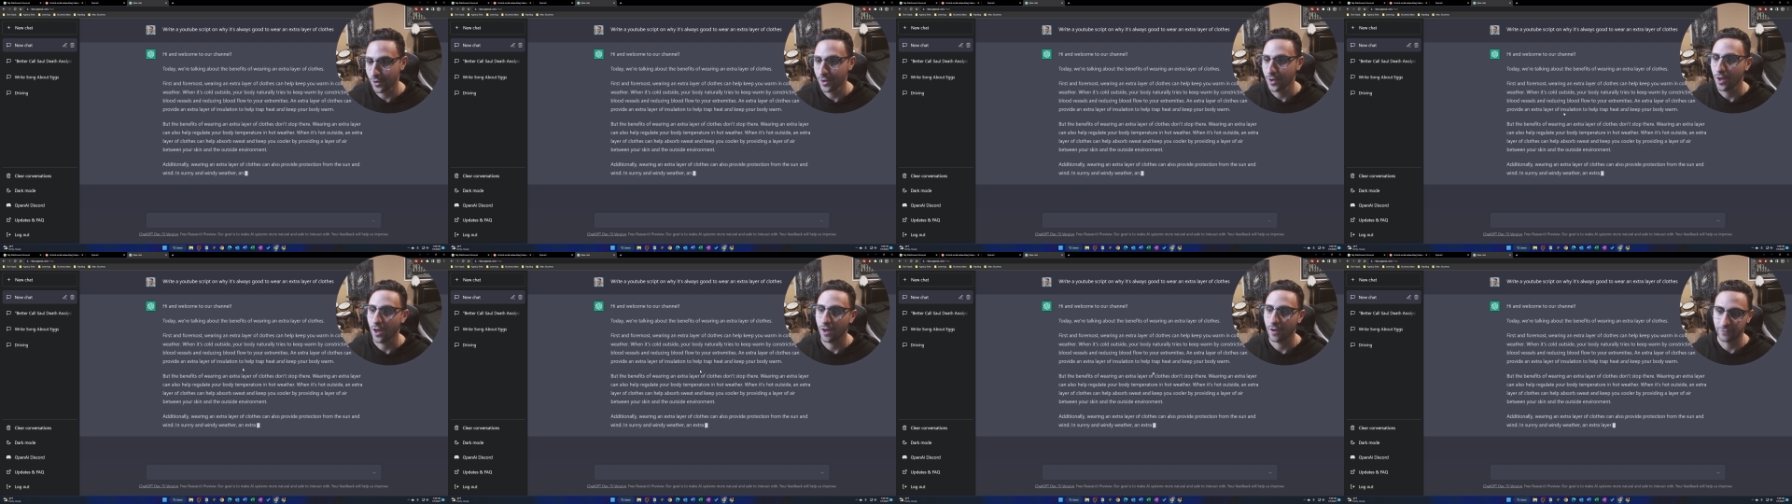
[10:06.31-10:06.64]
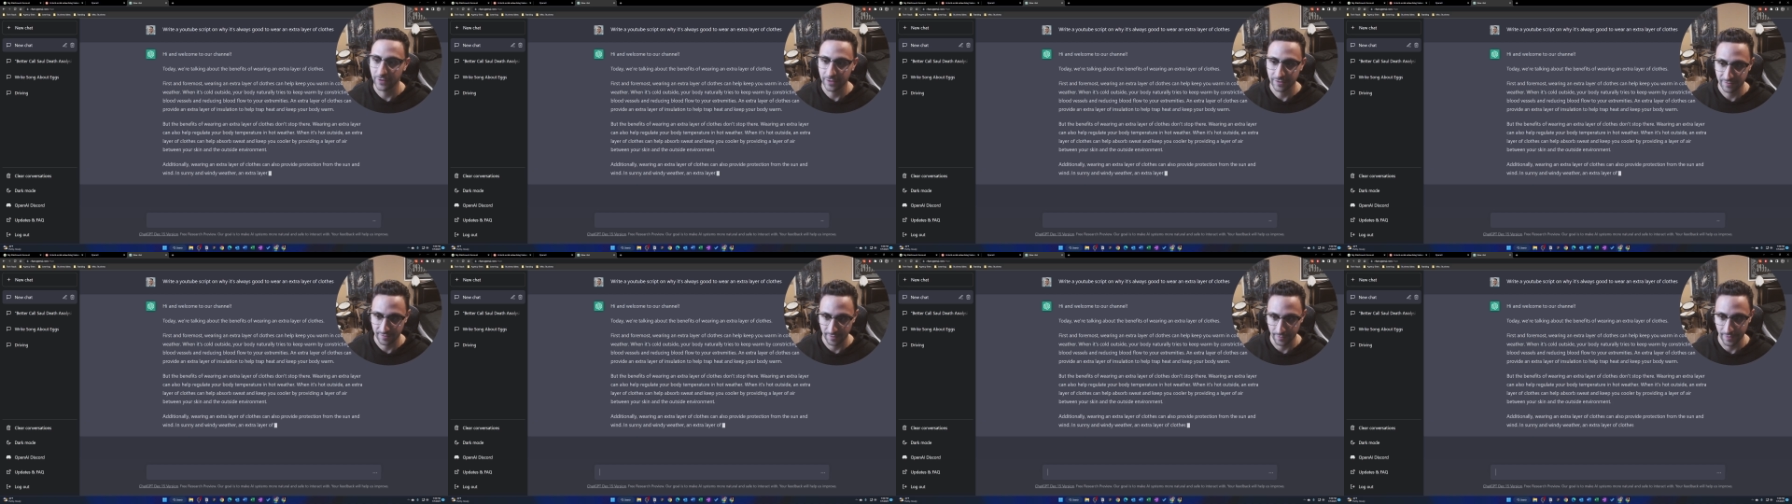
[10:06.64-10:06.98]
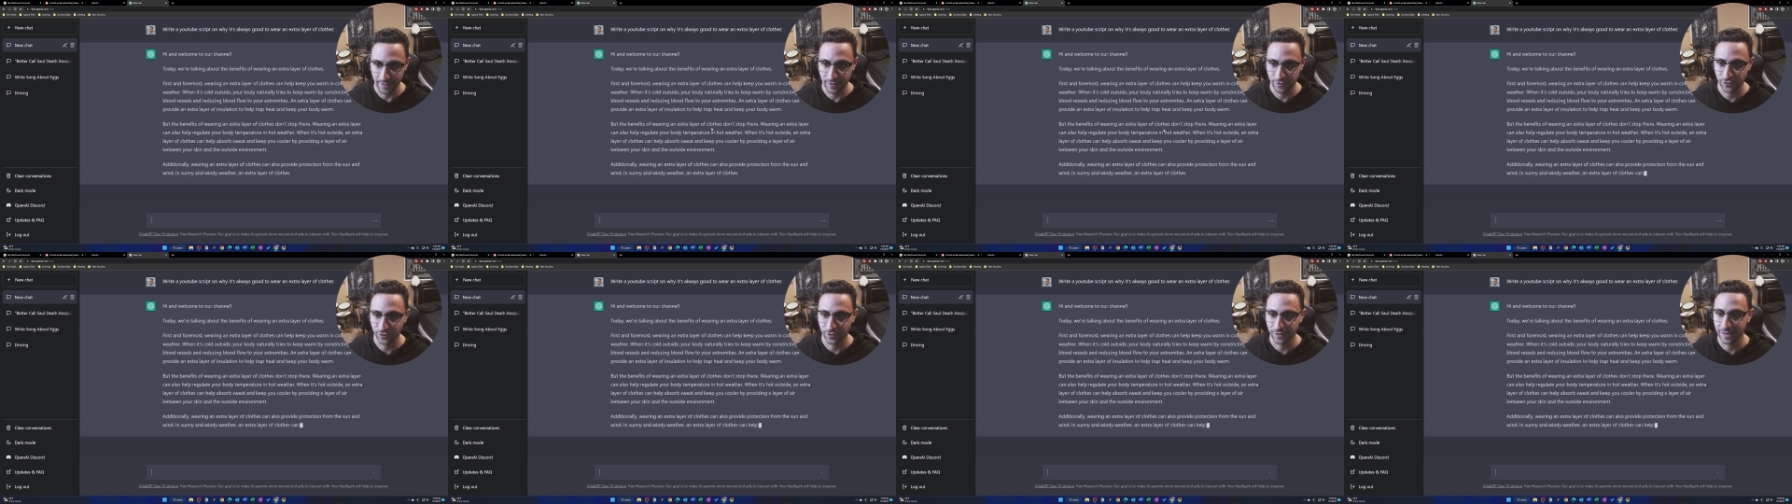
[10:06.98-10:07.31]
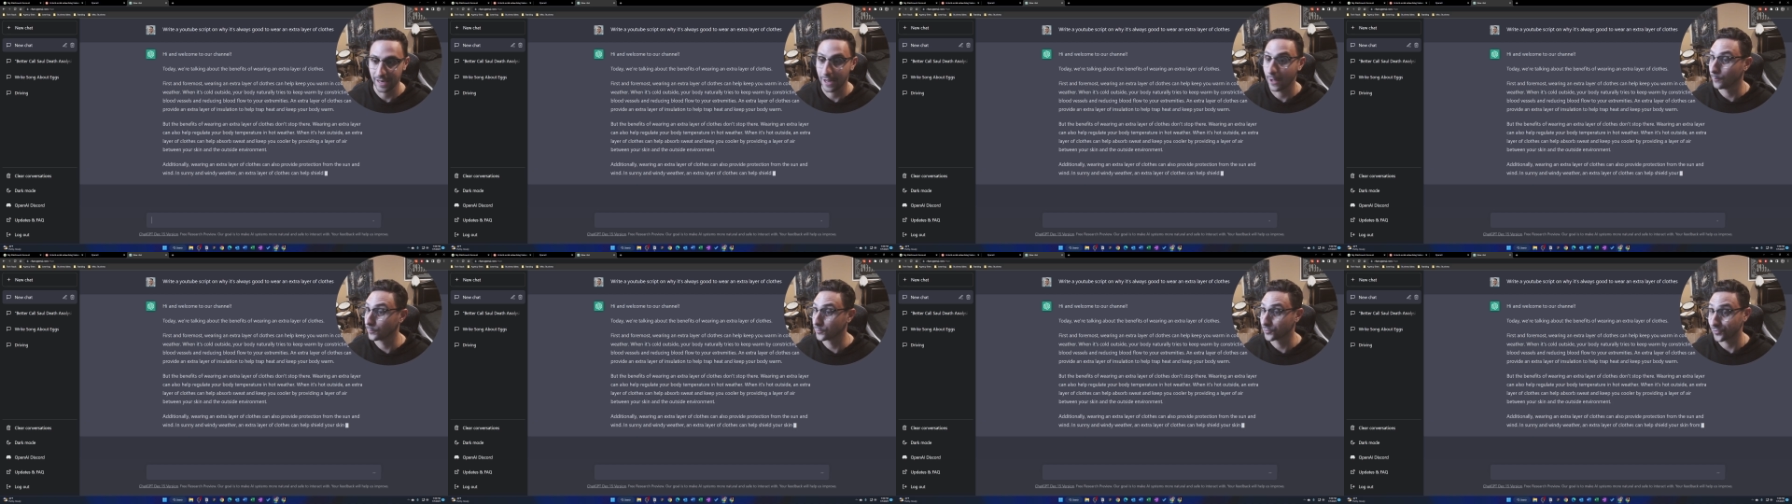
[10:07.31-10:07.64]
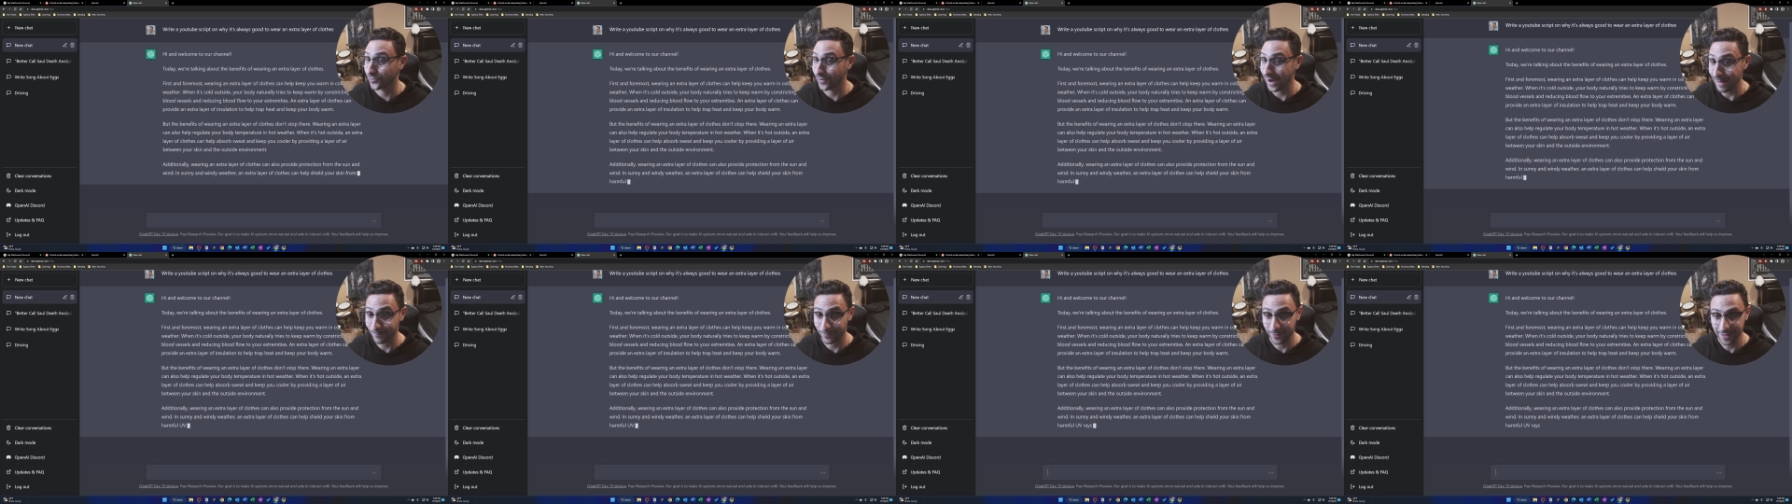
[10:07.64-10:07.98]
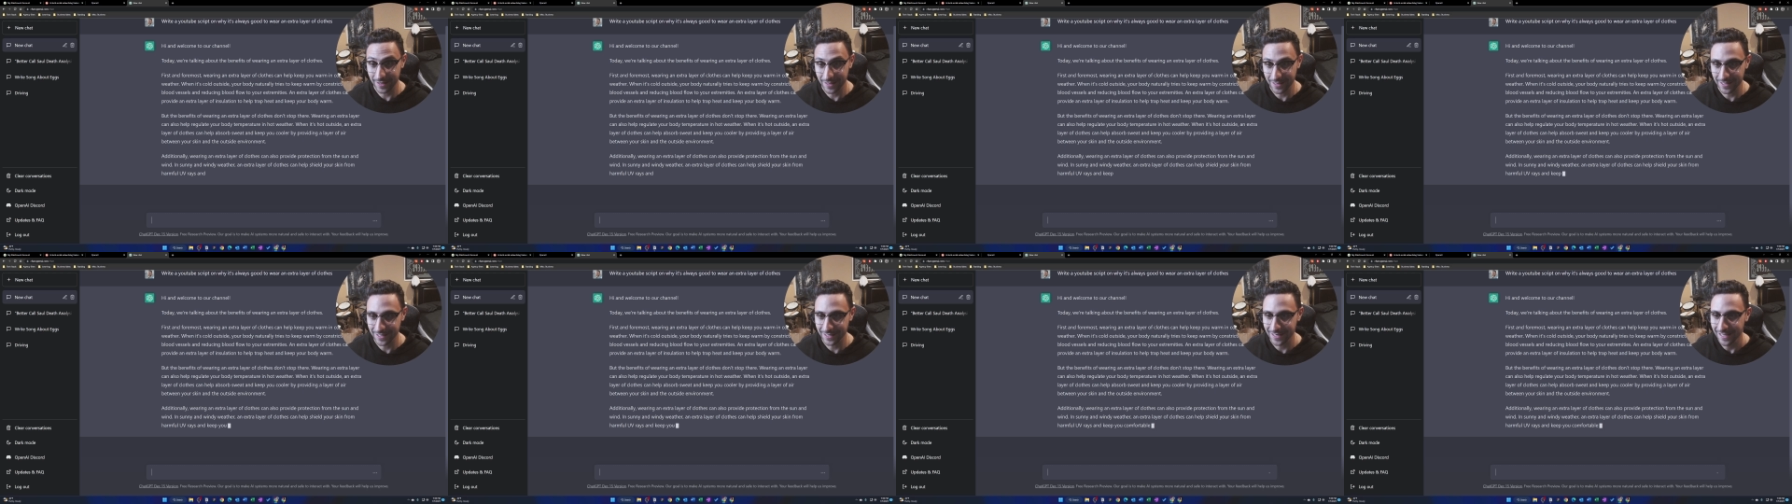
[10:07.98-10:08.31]
of insulation to help trap the
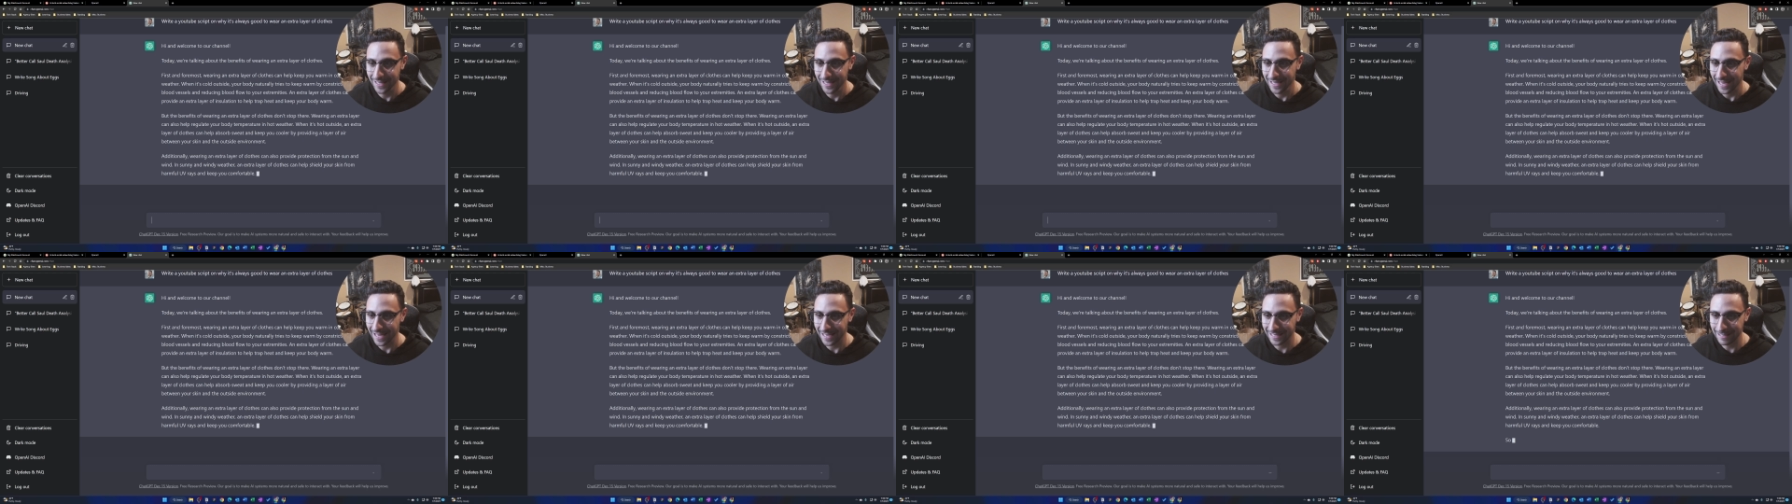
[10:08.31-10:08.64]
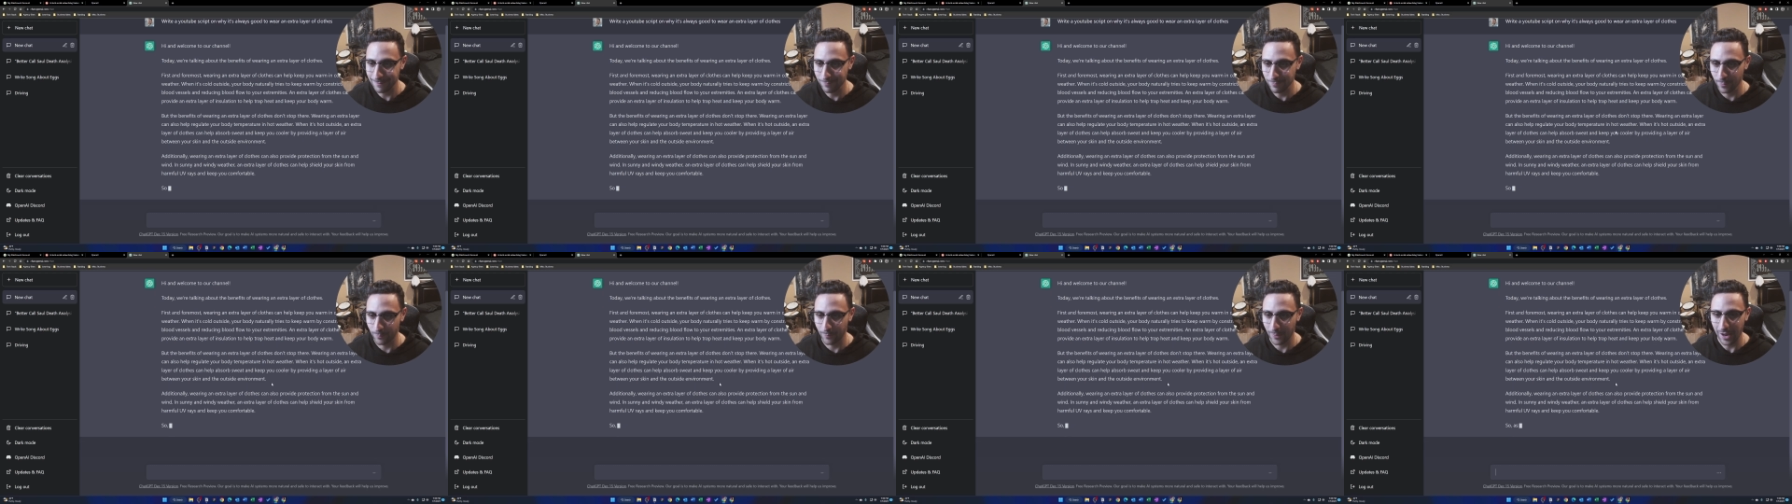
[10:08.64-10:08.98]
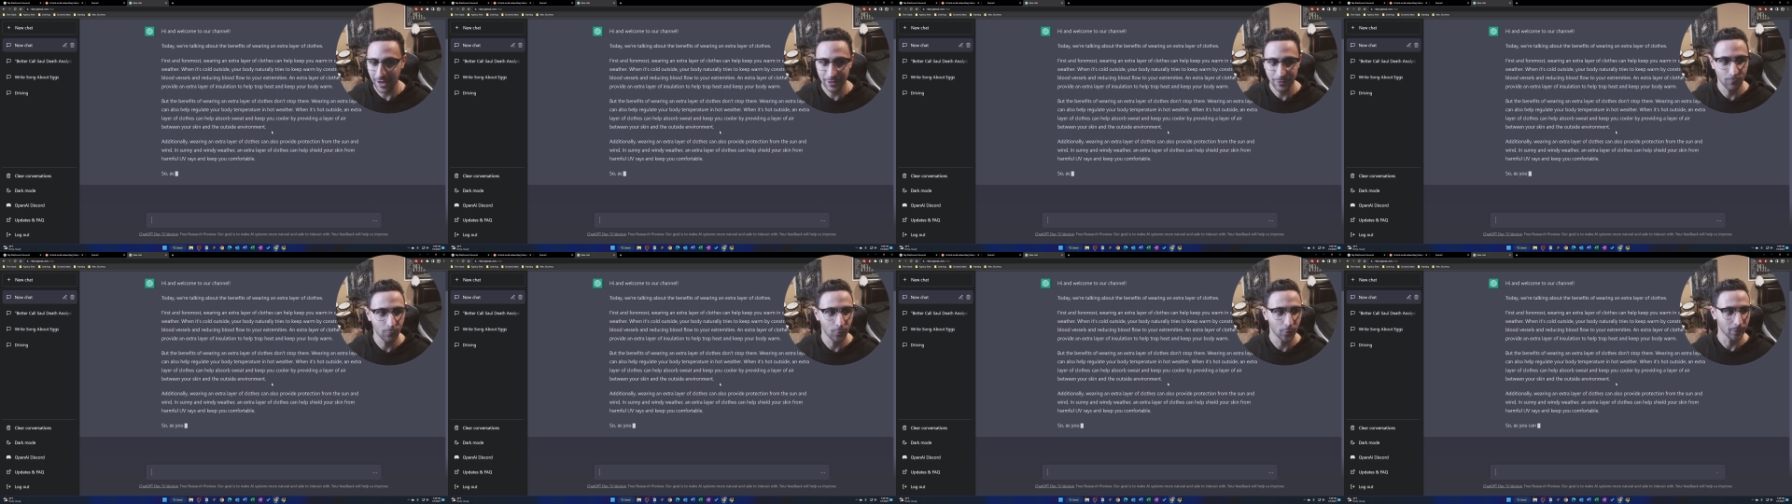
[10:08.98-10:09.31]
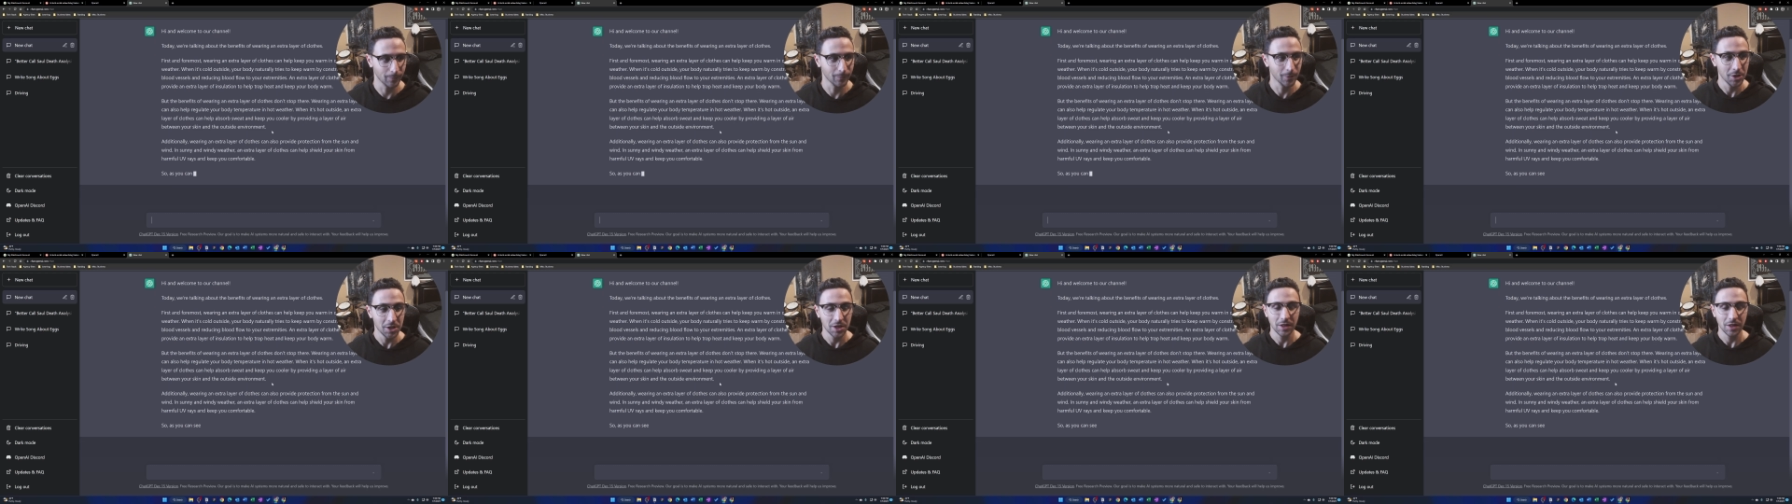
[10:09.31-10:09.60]
heat and keep the body warm.